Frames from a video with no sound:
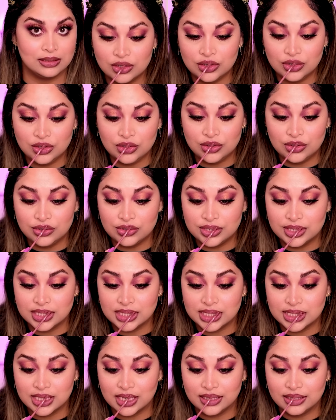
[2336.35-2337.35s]

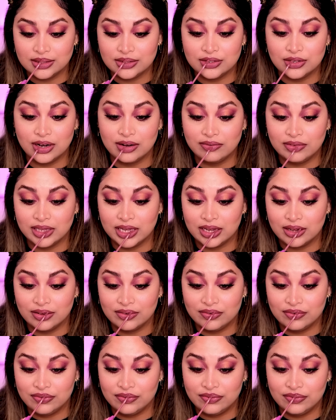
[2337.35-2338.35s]
News started traveling
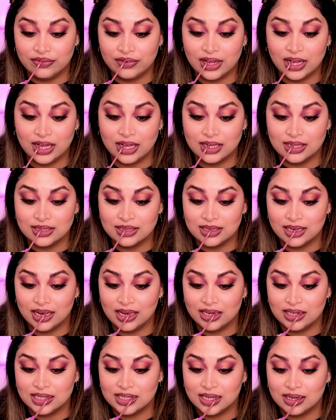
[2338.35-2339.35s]
fast
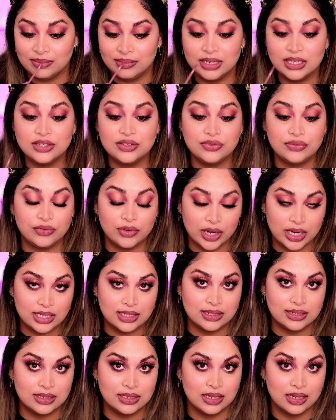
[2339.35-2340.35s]
and Samia's
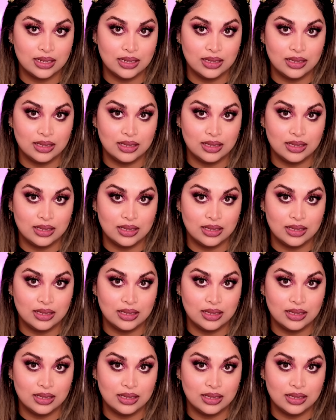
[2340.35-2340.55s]
friends